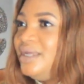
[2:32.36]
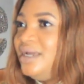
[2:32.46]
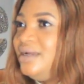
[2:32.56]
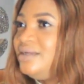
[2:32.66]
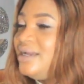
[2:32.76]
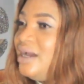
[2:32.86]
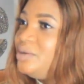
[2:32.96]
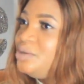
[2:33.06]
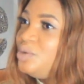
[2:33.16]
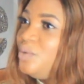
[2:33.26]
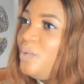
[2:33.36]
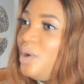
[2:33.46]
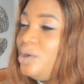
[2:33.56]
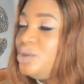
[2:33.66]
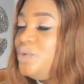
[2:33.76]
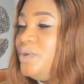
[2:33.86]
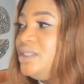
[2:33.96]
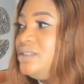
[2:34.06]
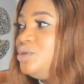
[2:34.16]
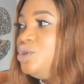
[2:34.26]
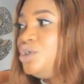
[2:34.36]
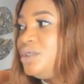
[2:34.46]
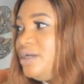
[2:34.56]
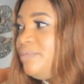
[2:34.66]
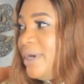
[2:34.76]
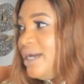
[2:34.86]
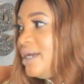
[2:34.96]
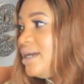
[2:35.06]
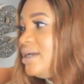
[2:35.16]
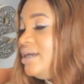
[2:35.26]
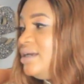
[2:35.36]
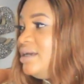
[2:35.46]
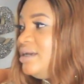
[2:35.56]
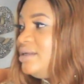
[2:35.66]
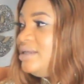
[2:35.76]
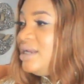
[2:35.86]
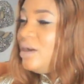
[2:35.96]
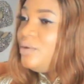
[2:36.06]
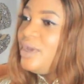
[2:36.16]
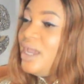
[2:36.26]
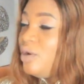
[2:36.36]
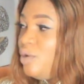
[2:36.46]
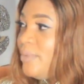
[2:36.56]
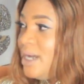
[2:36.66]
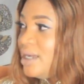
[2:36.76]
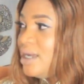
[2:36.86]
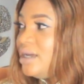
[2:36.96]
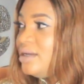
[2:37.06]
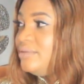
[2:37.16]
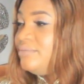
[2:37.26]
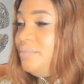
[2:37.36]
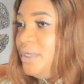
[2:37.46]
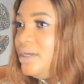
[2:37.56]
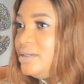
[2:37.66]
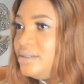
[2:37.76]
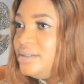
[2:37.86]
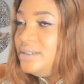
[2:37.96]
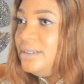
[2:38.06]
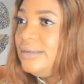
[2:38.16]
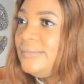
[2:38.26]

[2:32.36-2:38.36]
then I also worked with Oceanic Bank, now Eco Bank PLC,